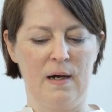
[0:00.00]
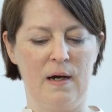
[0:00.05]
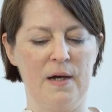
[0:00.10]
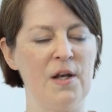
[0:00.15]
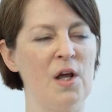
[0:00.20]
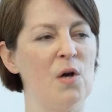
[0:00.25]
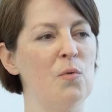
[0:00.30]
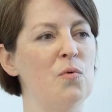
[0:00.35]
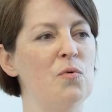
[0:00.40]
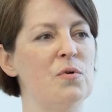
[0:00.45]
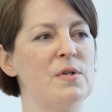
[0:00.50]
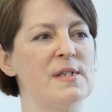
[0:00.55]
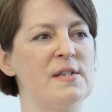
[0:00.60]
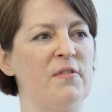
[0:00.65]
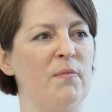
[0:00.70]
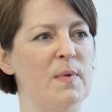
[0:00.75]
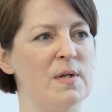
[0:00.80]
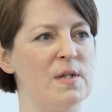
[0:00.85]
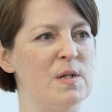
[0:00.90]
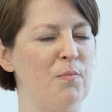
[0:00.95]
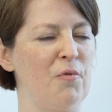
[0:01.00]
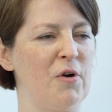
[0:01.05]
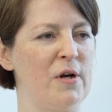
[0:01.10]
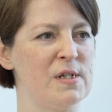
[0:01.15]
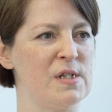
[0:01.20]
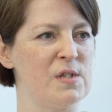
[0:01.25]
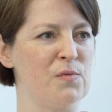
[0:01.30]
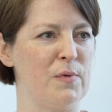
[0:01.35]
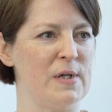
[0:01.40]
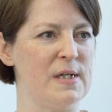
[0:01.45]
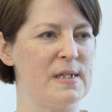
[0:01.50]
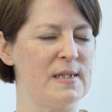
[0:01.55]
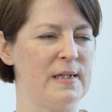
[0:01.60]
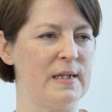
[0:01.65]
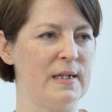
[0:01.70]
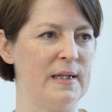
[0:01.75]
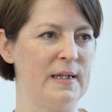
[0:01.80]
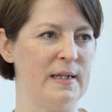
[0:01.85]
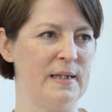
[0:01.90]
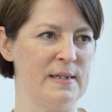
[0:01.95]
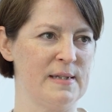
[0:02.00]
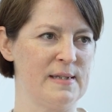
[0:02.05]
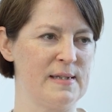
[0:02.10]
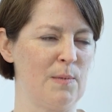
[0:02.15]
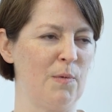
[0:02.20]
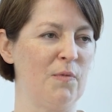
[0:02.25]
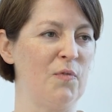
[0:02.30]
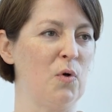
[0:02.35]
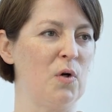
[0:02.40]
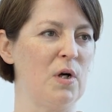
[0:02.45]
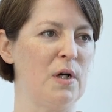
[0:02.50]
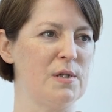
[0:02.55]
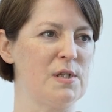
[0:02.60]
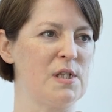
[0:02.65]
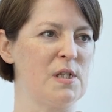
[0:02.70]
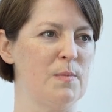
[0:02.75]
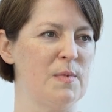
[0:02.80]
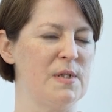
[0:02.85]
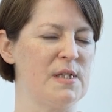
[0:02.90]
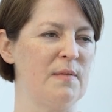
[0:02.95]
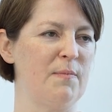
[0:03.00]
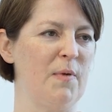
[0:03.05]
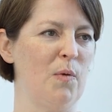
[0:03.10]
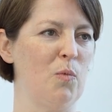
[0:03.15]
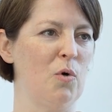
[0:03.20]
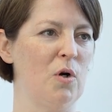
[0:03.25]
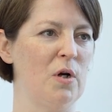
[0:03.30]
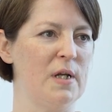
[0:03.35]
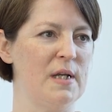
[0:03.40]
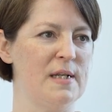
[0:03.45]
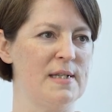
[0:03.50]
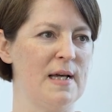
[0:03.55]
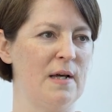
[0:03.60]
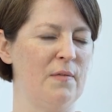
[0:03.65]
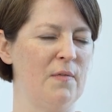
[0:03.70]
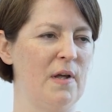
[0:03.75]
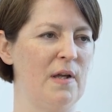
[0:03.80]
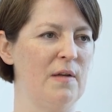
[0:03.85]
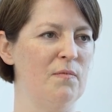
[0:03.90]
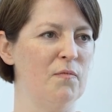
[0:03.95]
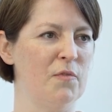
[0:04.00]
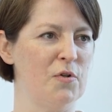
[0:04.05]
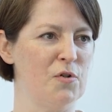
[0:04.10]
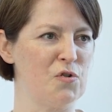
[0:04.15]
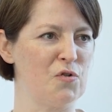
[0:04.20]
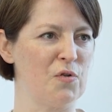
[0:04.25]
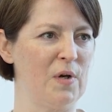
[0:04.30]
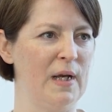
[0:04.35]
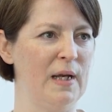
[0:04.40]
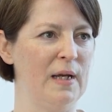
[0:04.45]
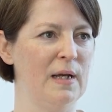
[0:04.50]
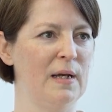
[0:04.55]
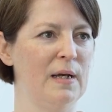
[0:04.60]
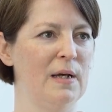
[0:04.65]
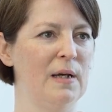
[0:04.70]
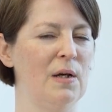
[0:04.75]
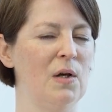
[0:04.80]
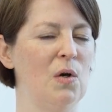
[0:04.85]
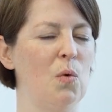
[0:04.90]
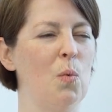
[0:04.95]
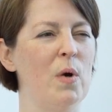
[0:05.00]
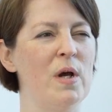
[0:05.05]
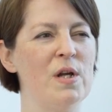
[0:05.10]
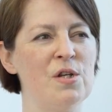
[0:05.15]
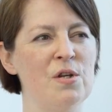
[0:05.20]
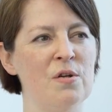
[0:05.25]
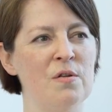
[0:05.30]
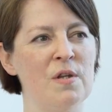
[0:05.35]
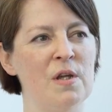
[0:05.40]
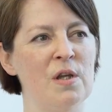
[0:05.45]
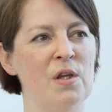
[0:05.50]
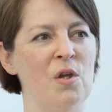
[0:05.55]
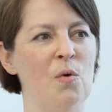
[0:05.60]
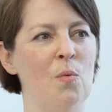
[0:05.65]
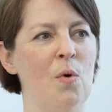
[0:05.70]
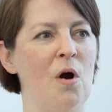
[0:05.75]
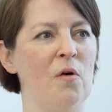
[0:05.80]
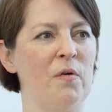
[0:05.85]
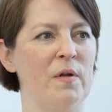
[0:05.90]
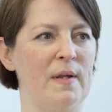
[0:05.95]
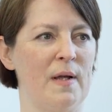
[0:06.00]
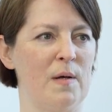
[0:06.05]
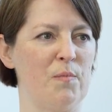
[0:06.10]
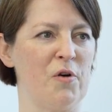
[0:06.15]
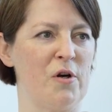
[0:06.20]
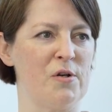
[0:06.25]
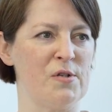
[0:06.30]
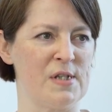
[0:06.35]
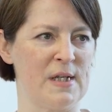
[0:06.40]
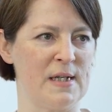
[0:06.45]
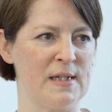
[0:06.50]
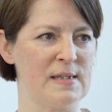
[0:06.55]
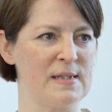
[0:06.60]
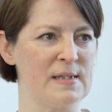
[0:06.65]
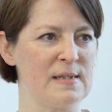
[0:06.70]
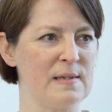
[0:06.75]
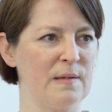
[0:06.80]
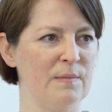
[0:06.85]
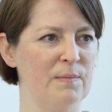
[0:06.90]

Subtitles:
I know orders have been depressed recently as some of your customers have been working down their inventory. Where do you think you are in that process?